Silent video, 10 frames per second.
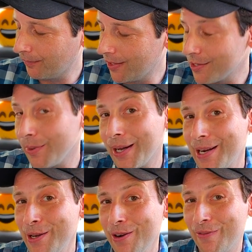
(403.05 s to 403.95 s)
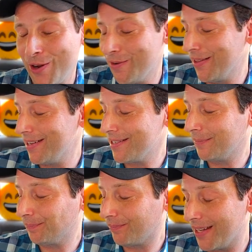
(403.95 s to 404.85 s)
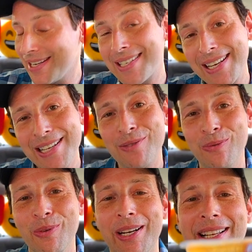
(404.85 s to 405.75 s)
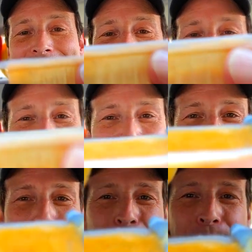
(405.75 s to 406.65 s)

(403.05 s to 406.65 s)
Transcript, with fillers: because we're gonna do a few of these. This is really tasty.